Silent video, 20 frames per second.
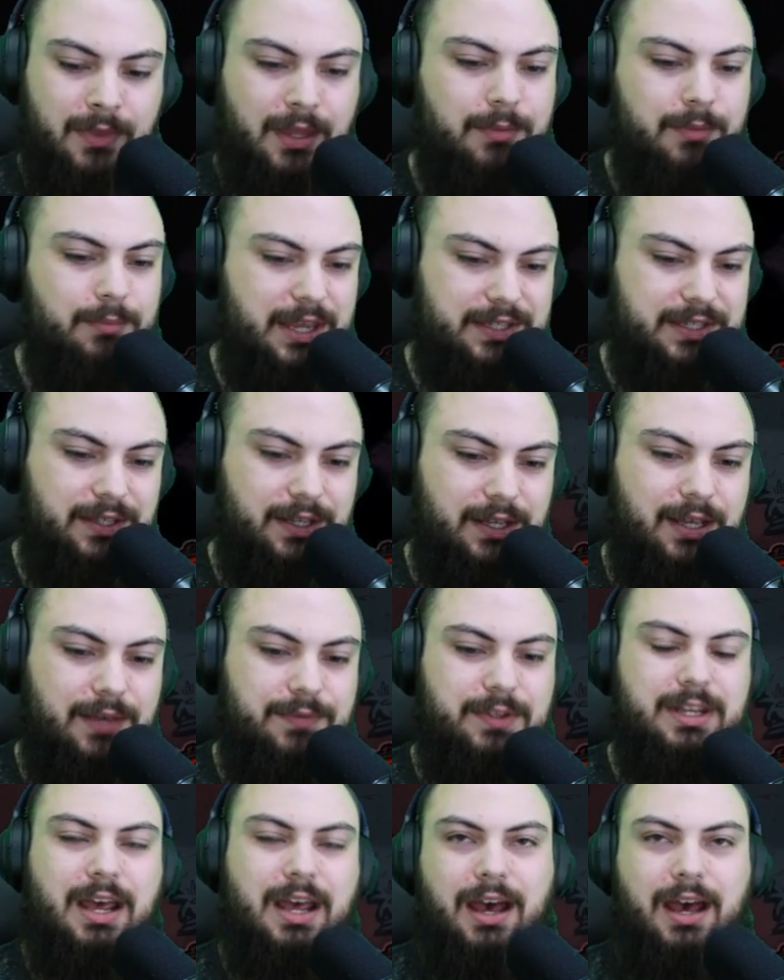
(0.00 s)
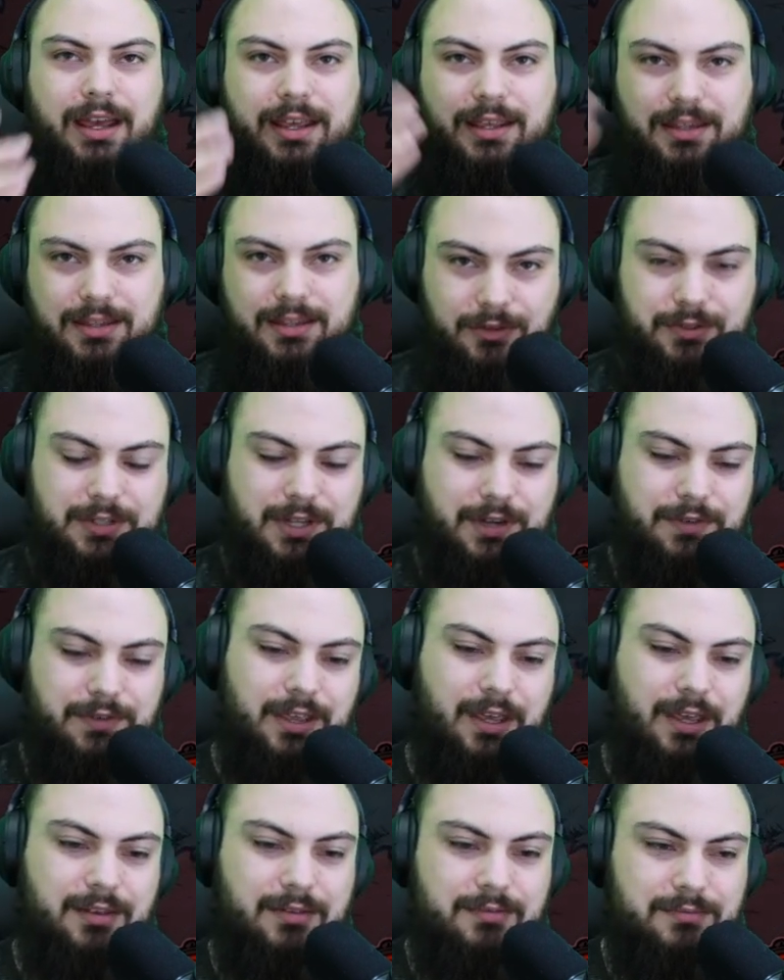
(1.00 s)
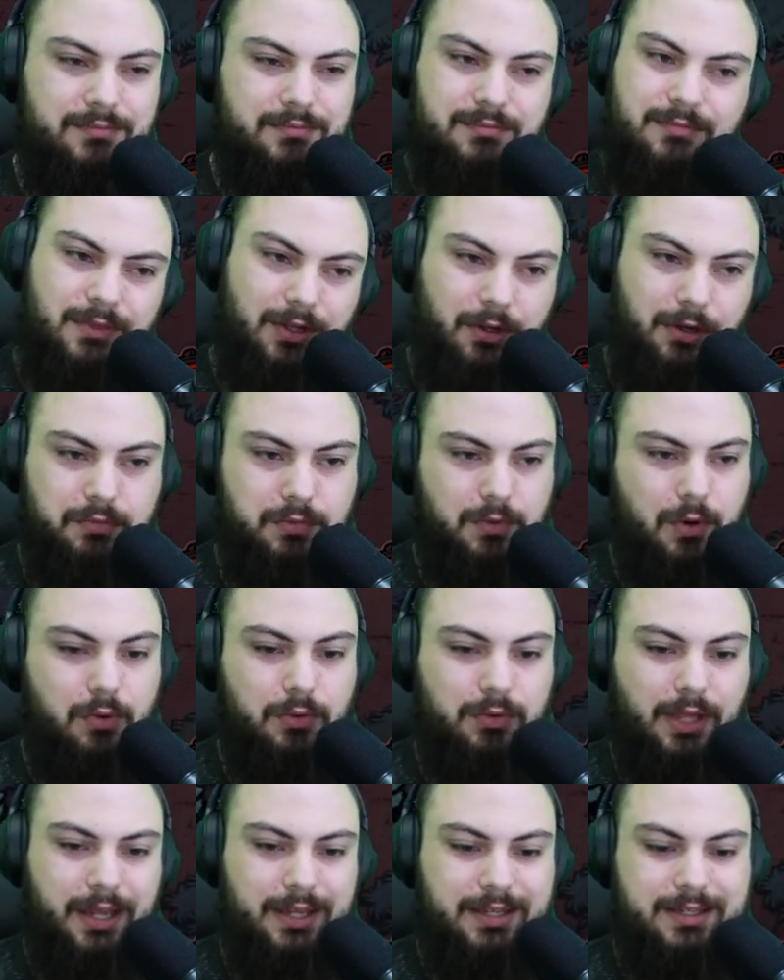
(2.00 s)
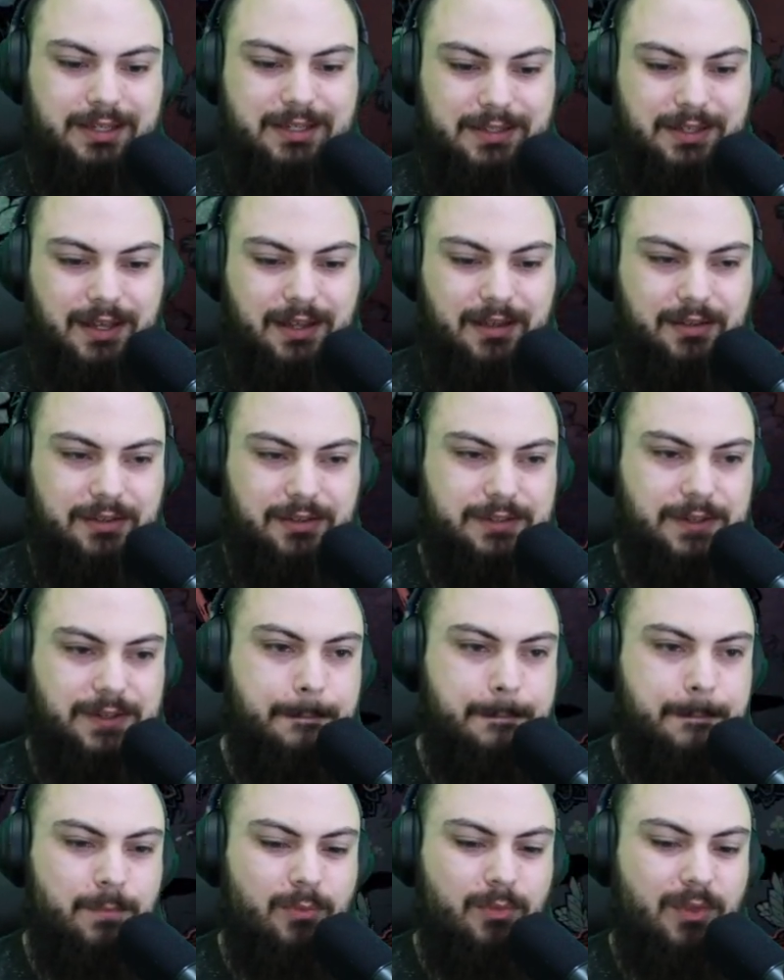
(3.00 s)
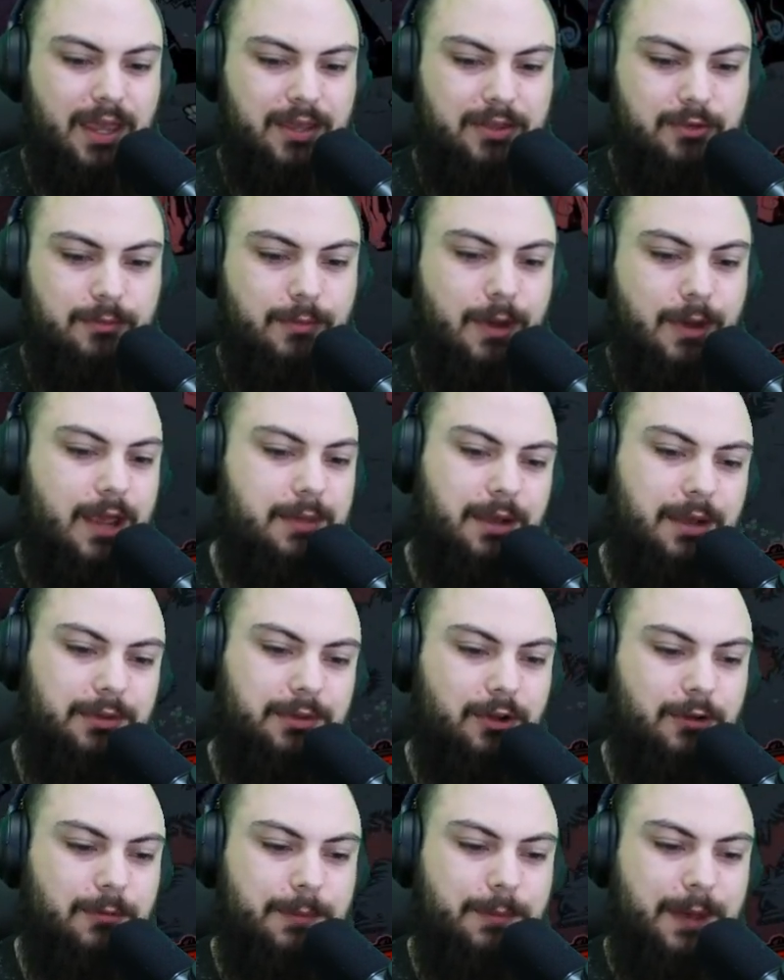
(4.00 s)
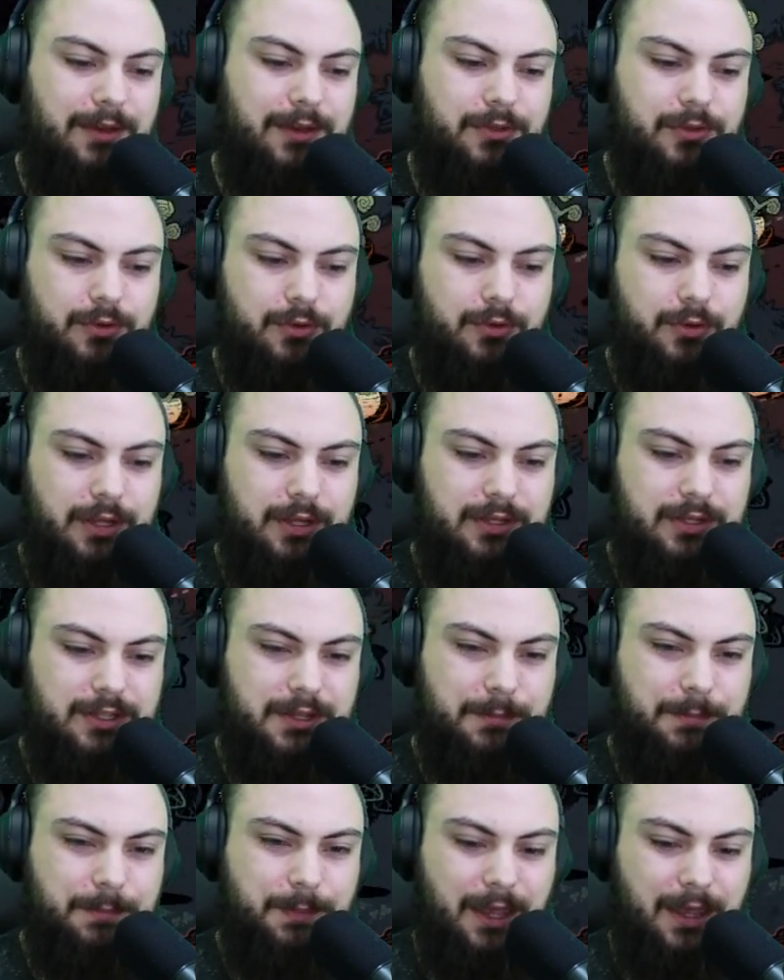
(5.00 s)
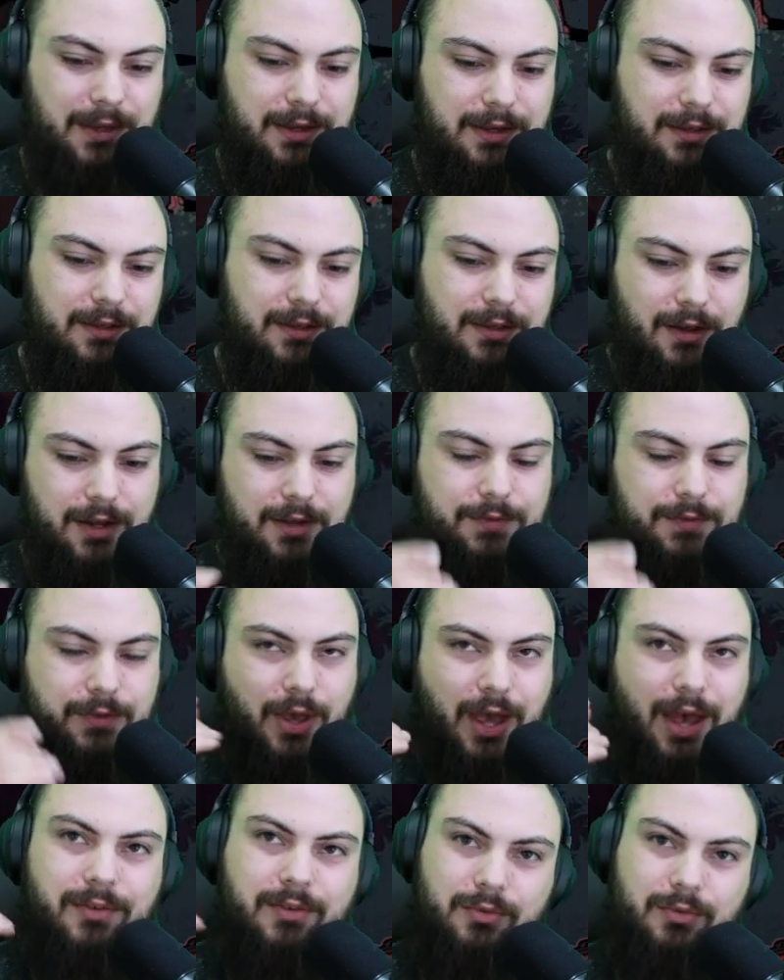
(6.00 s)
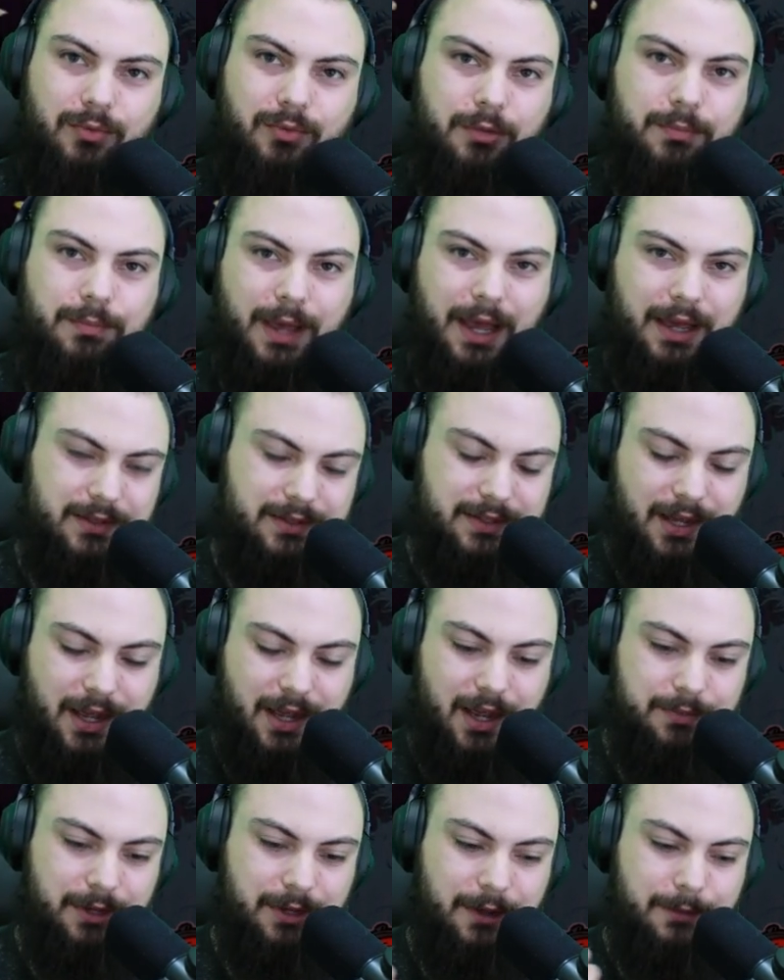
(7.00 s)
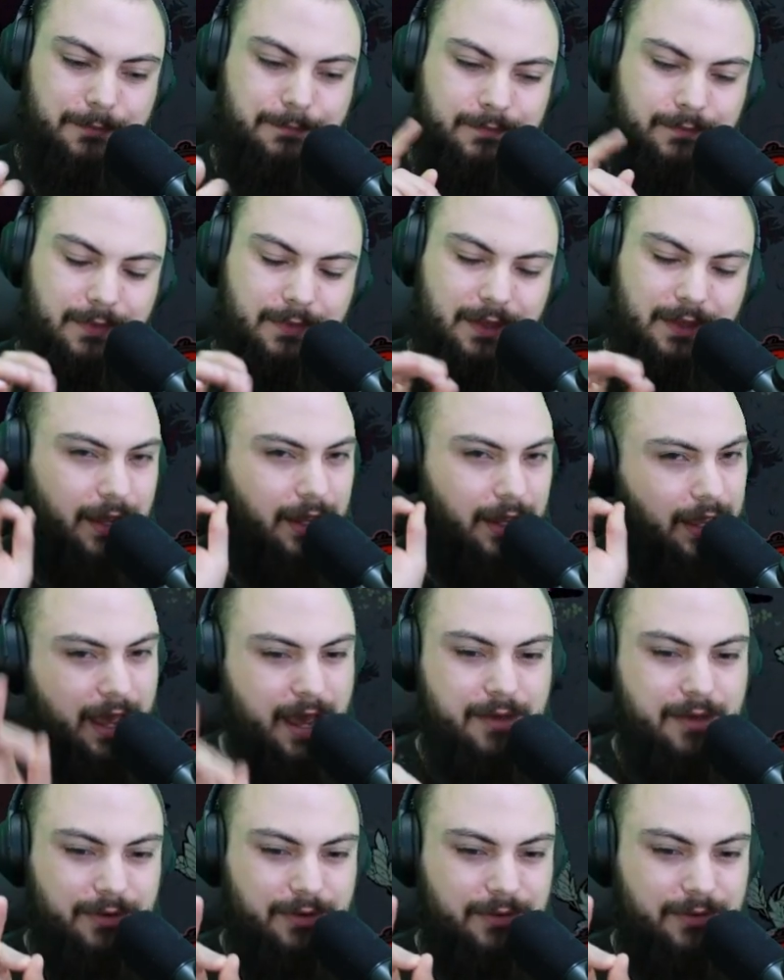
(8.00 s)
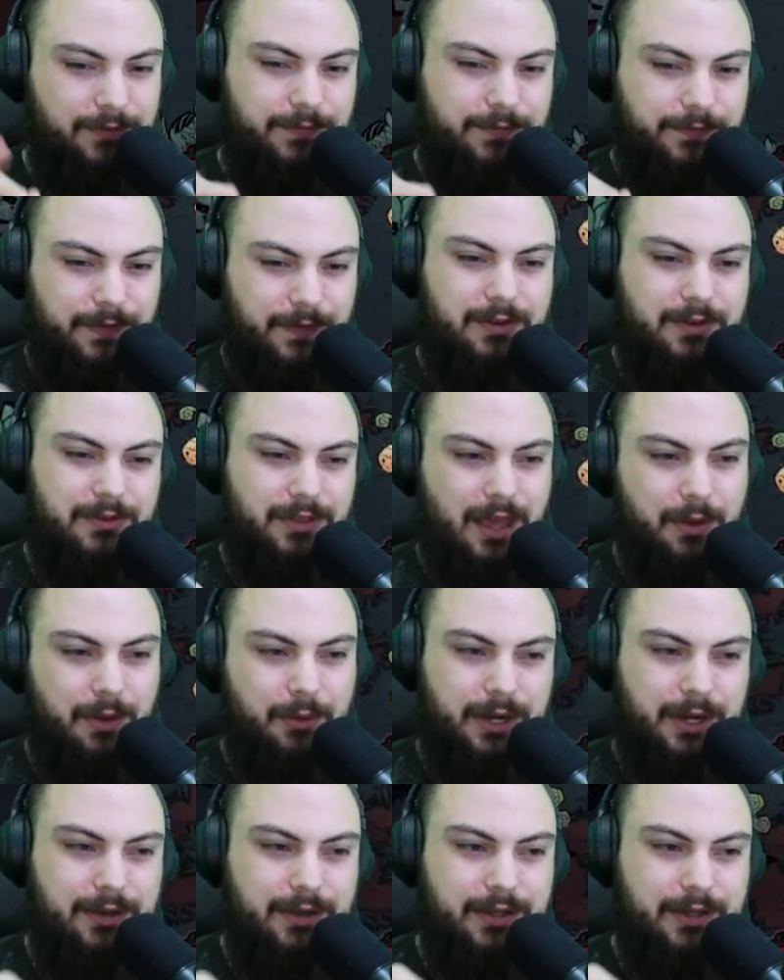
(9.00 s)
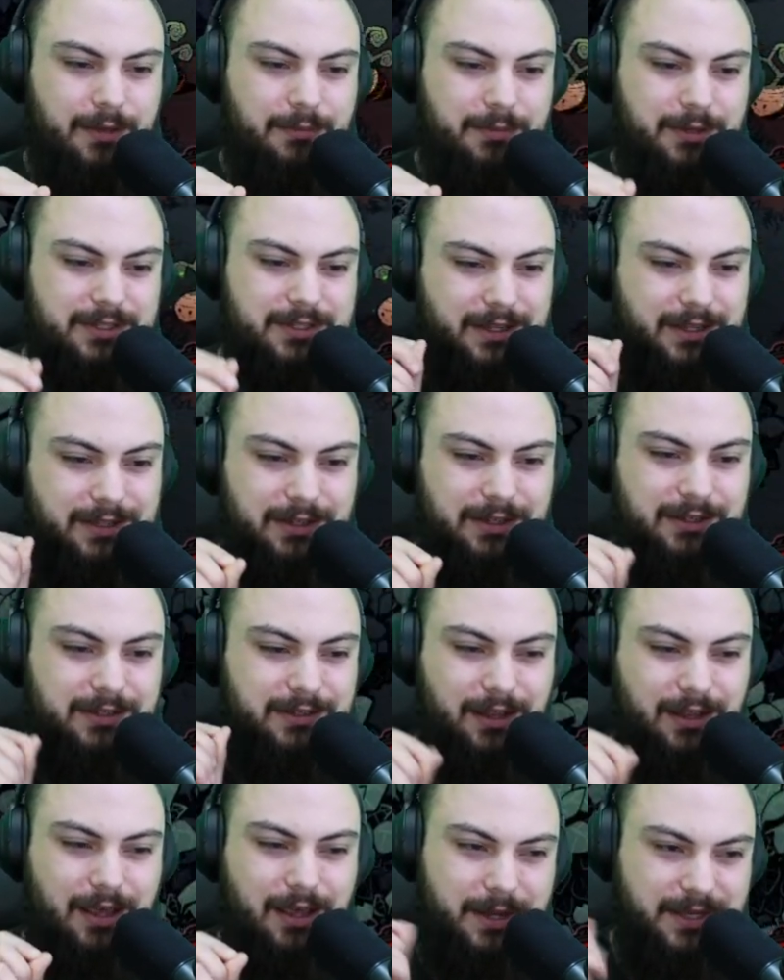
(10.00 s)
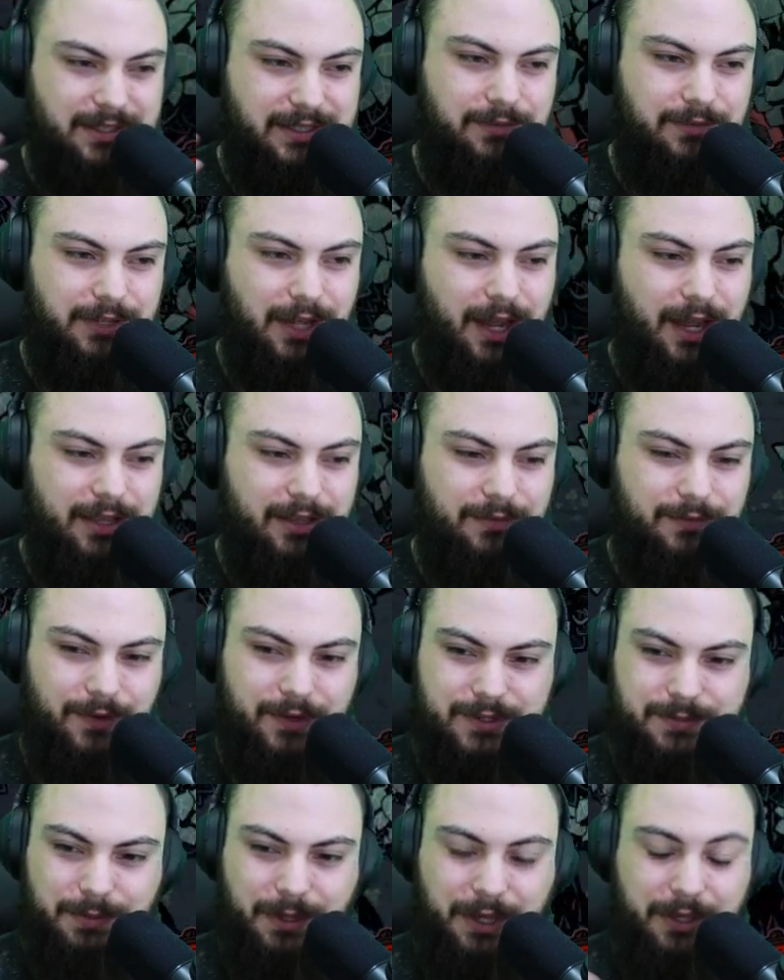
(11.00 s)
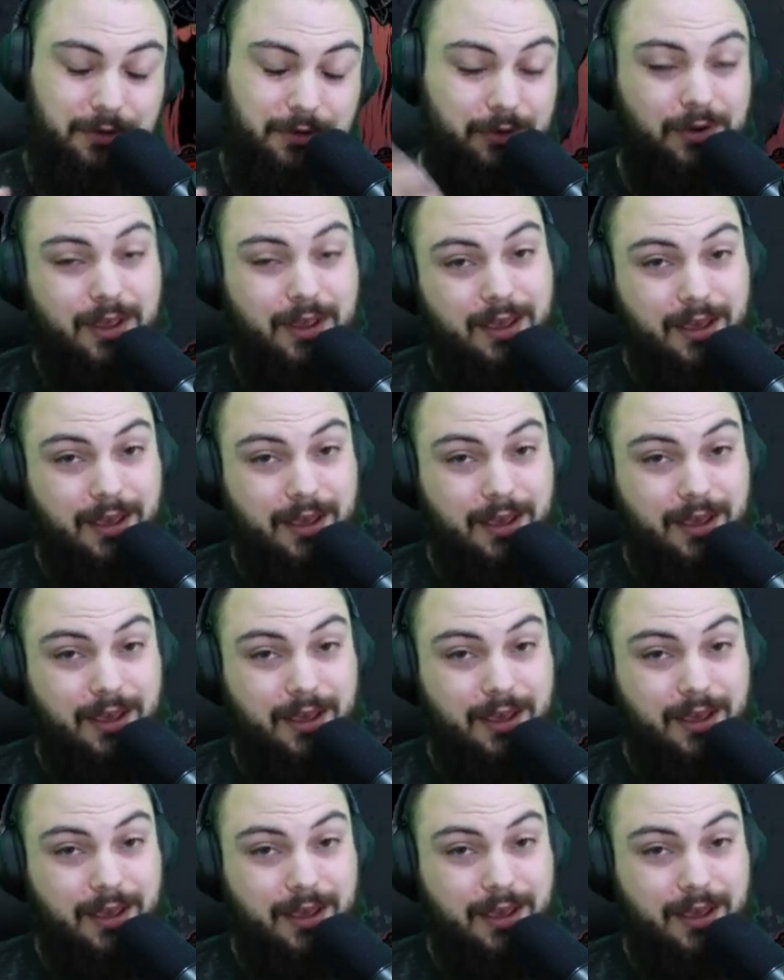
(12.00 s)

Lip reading: Basically, if you die, you lose everything. Little roguelike details. You might be able to go back through it depending on if you haven't rolled back the time yet. I haven't figured that one out yet because I didn't let myself die in the first playthrough.